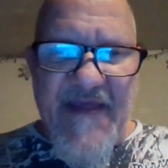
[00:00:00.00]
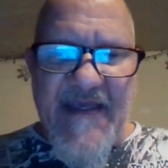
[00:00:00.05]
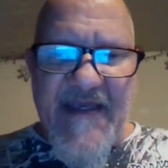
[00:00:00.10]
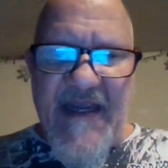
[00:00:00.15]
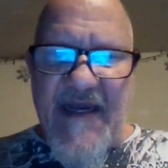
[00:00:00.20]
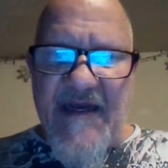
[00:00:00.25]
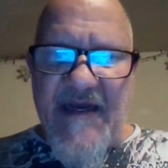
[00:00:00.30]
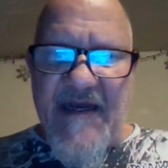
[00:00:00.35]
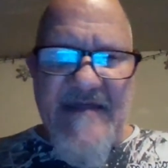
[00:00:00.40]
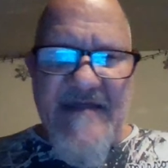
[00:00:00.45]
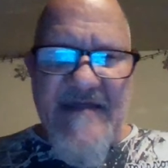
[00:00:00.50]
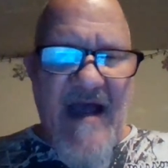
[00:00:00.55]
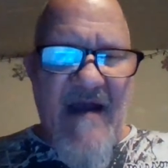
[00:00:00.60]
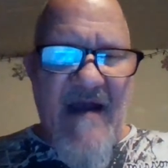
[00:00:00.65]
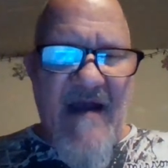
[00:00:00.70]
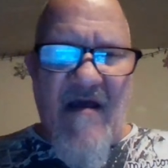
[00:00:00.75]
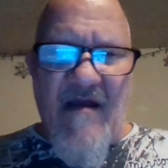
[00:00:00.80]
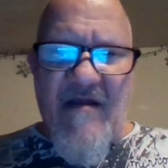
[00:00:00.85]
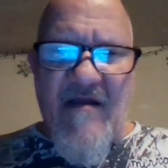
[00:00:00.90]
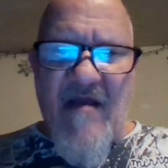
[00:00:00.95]
thinking and
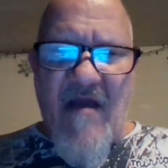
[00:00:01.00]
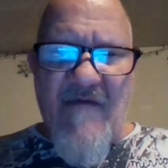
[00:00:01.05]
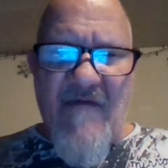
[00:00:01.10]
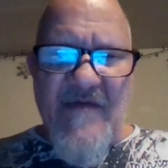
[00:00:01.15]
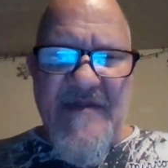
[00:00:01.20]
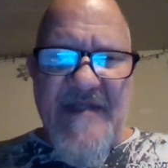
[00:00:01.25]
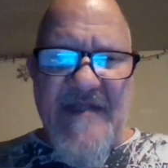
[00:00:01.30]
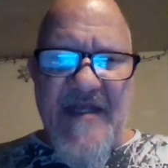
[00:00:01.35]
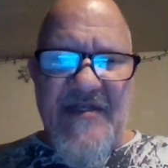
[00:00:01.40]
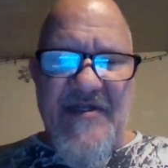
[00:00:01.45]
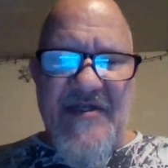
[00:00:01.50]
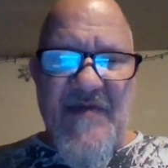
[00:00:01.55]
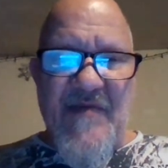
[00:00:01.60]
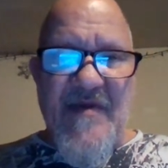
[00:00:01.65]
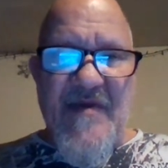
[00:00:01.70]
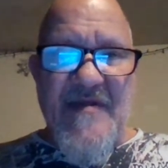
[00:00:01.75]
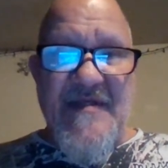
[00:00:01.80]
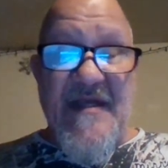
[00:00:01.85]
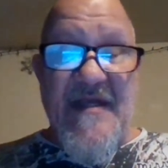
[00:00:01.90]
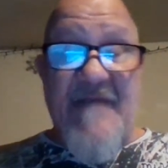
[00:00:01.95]
dialogue,
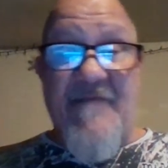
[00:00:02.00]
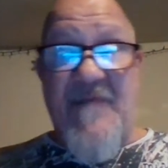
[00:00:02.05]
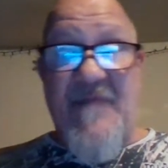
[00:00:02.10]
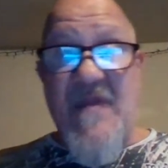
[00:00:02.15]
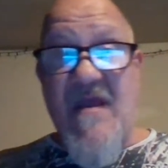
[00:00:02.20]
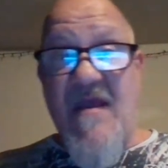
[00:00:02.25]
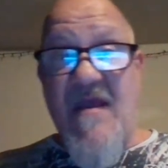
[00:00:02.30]
conversation, music.